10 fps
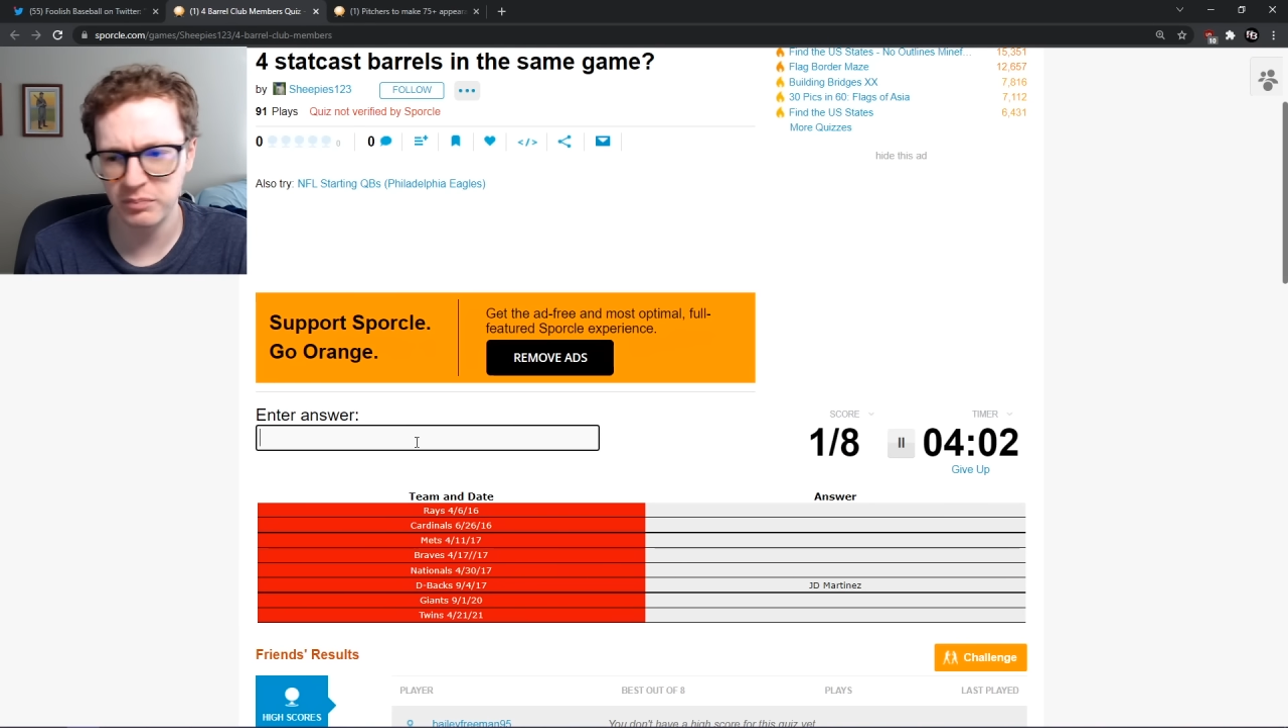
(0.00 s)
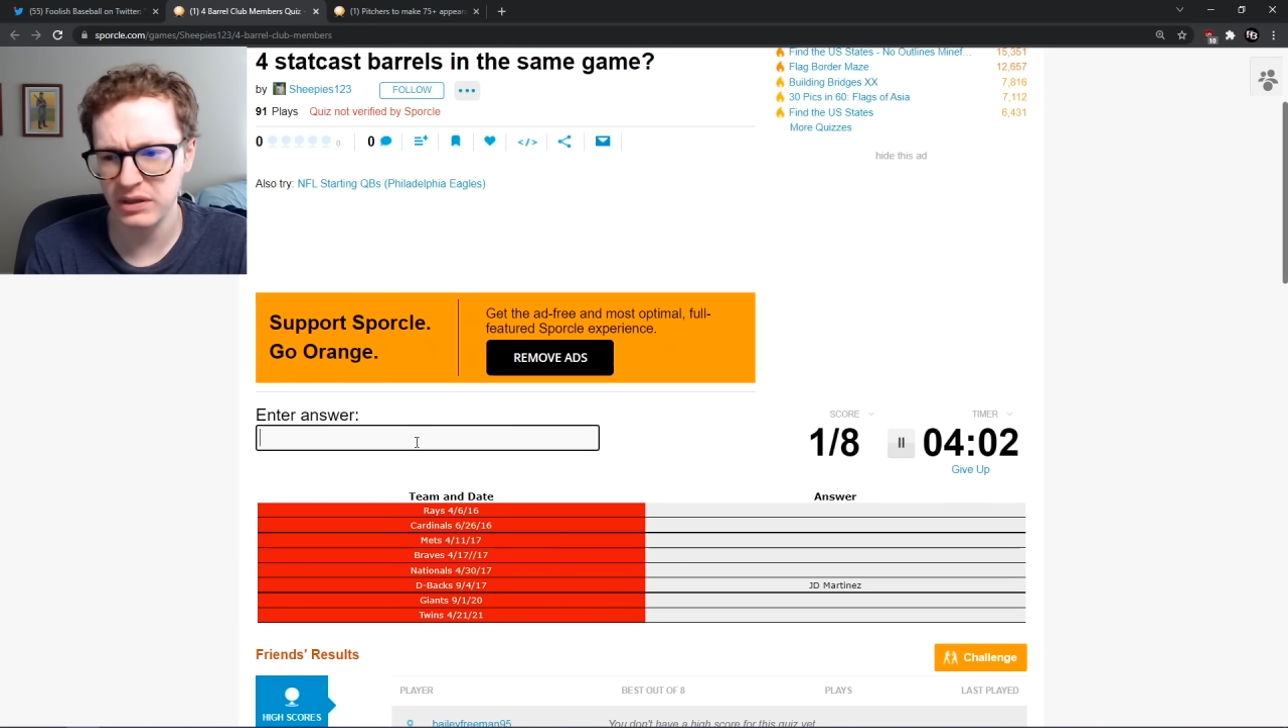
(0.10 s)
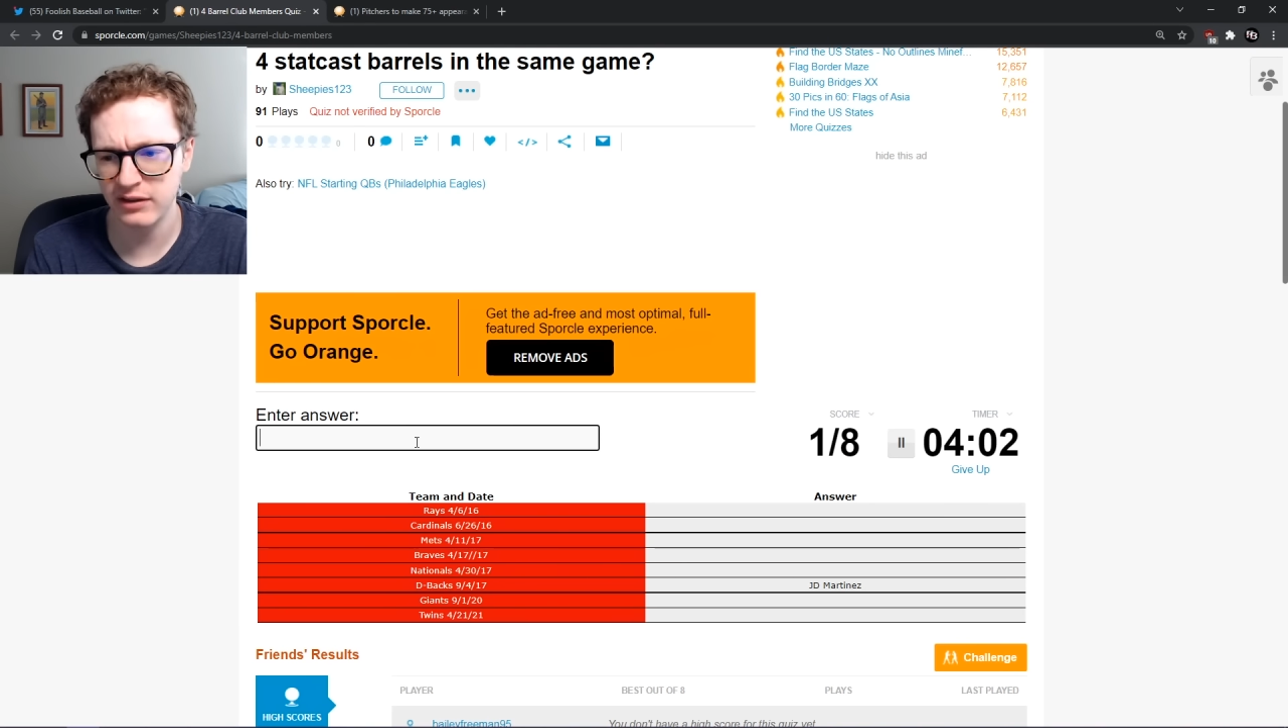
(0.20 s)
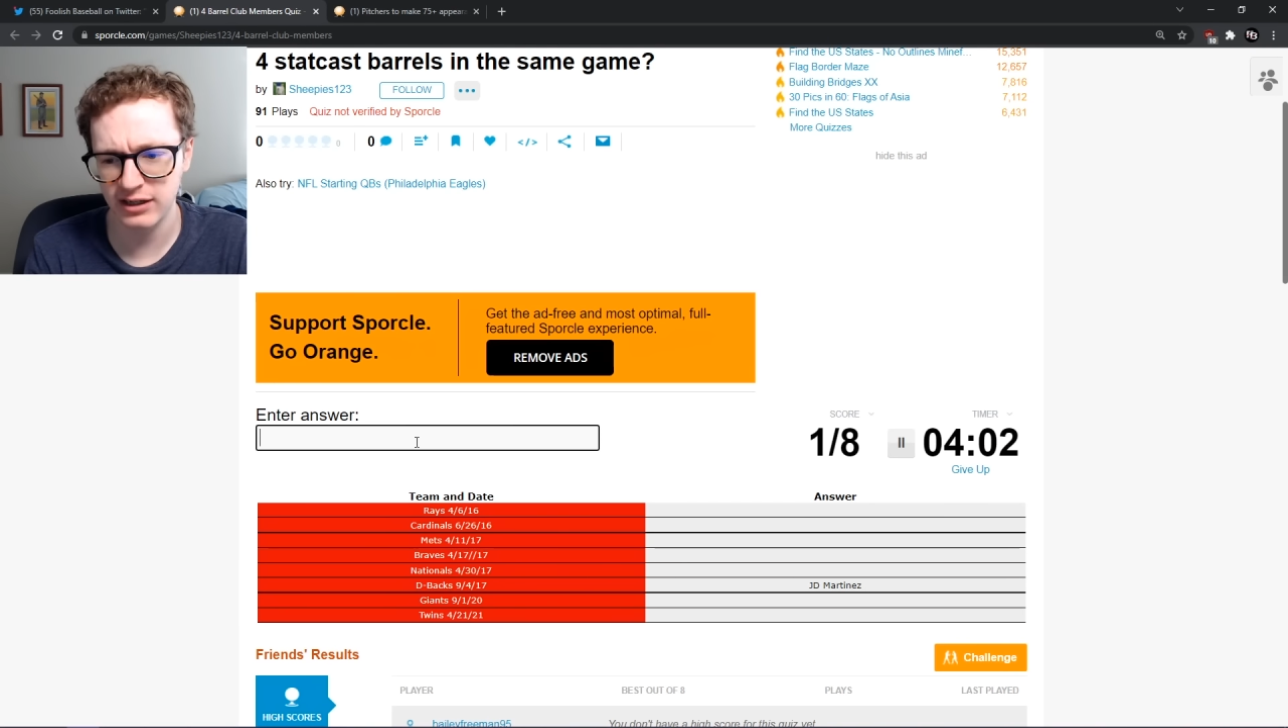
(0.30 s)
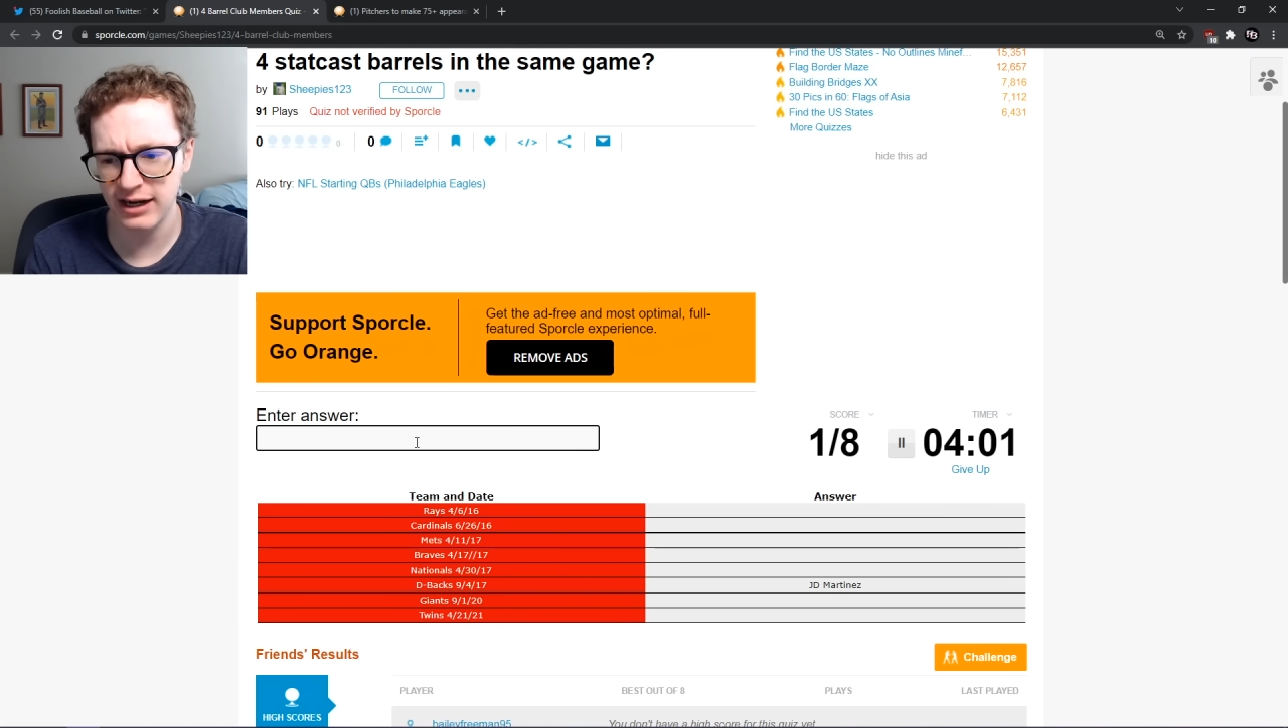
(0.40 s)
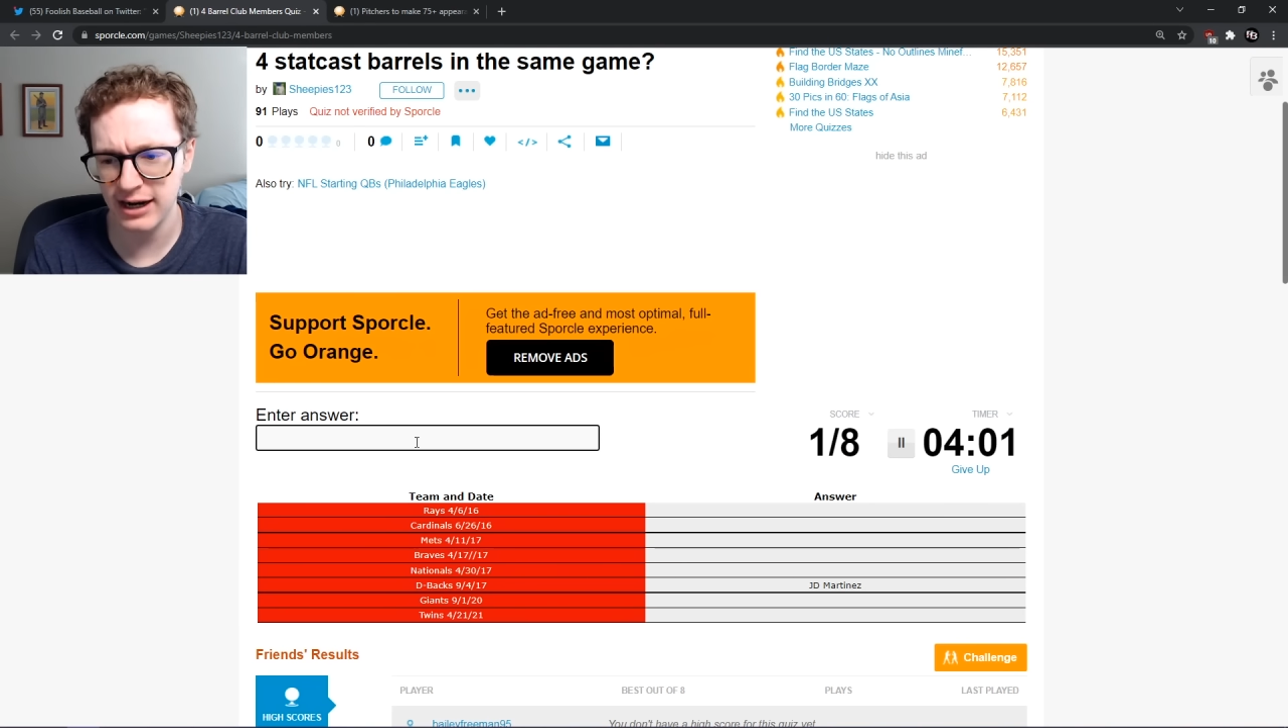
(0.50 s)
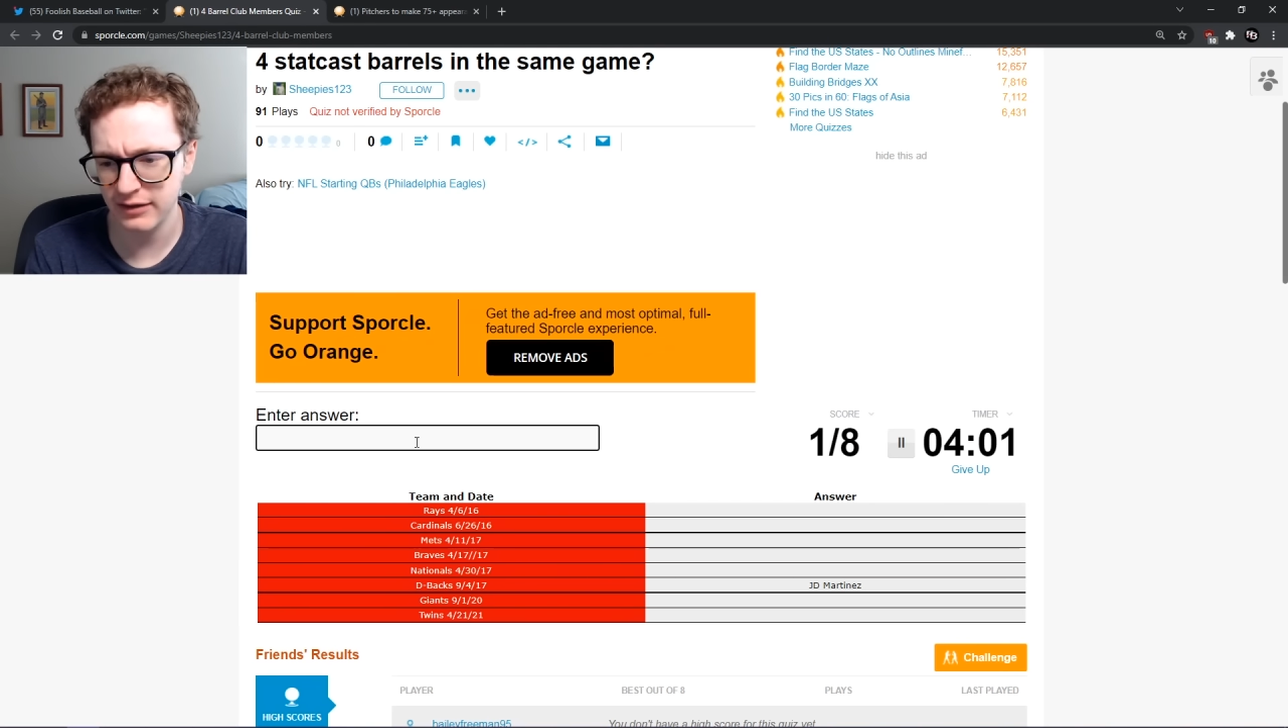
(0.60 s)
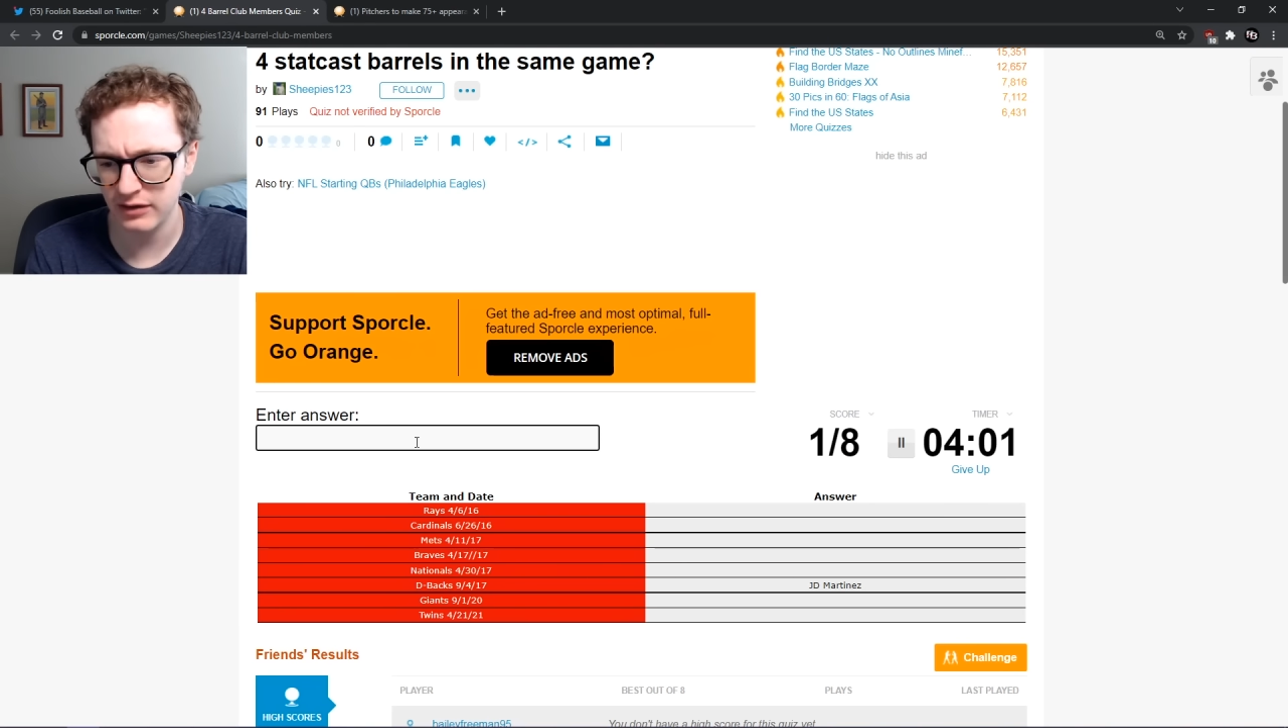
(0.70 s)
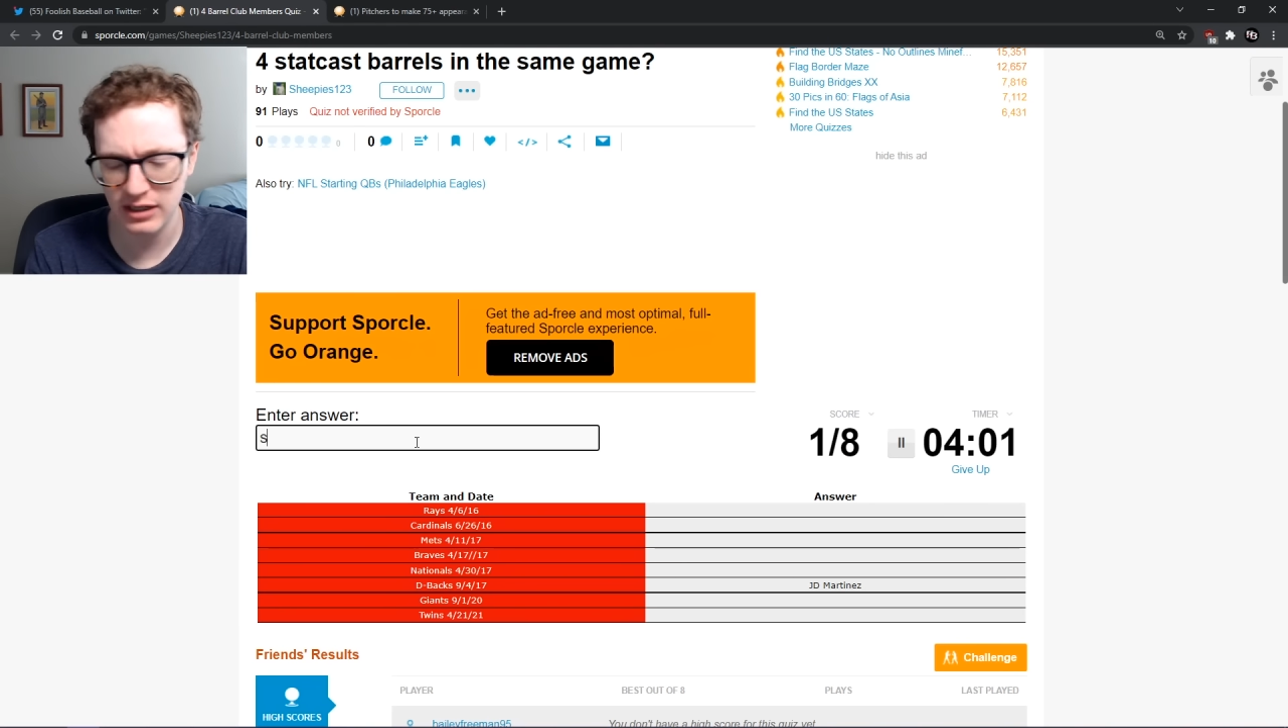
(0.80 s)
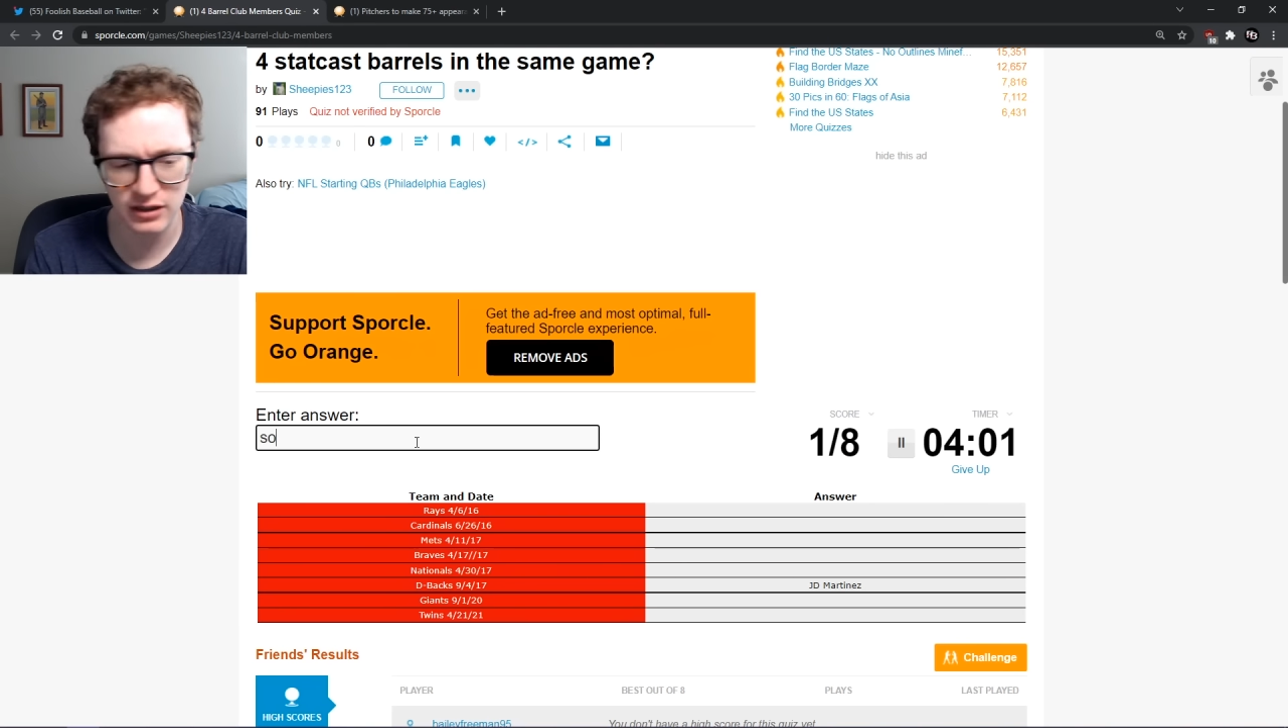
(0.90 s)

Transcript: be the guy that they